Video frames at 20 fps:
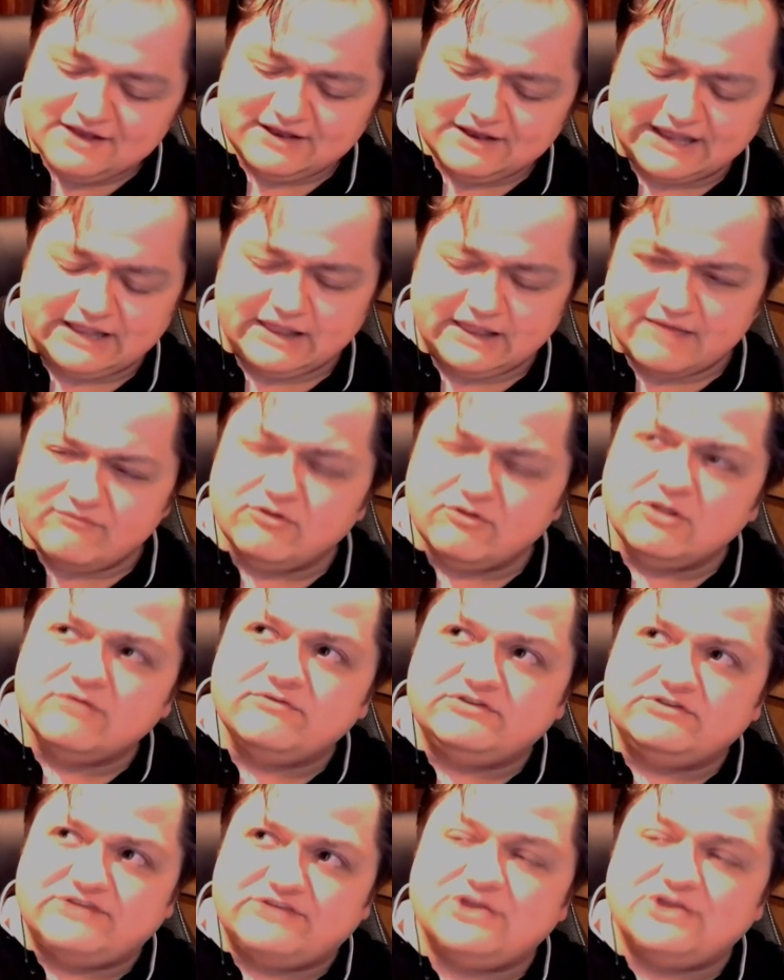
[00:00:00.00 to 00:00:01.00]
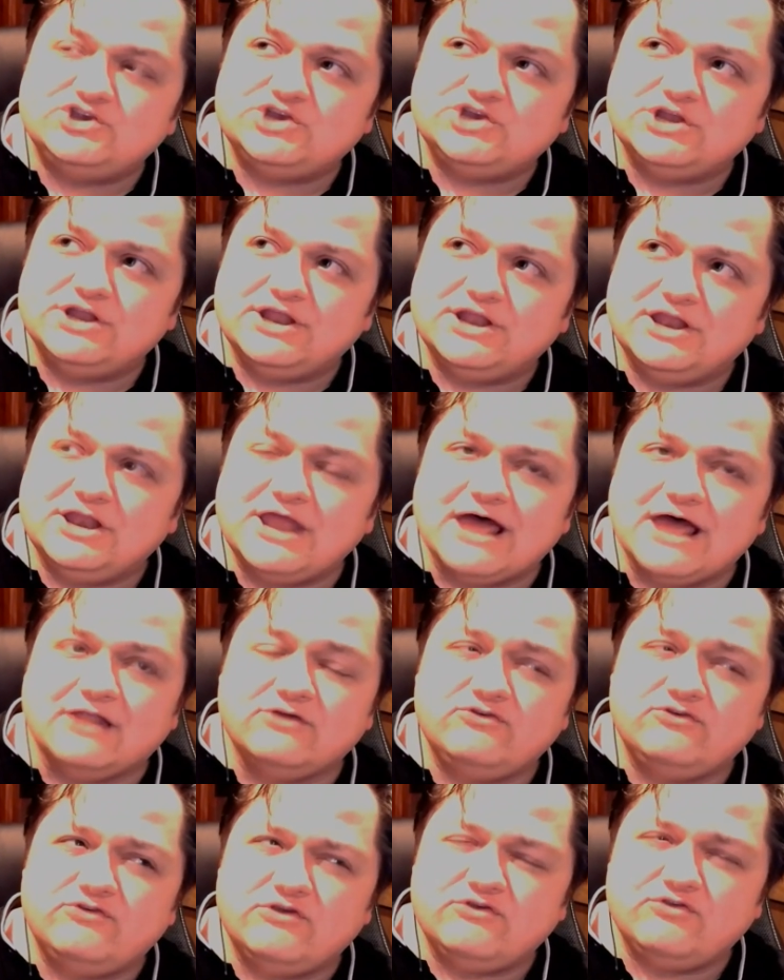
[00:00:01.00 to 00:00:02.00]
like level of attention and
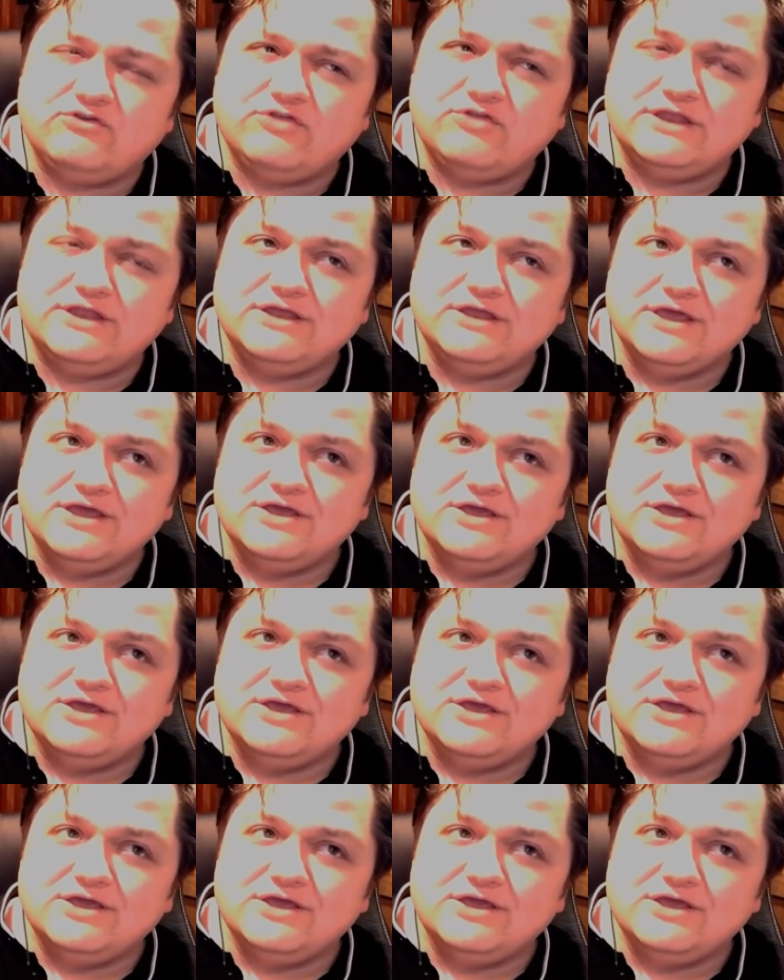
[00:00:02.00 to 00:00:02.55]
analysis that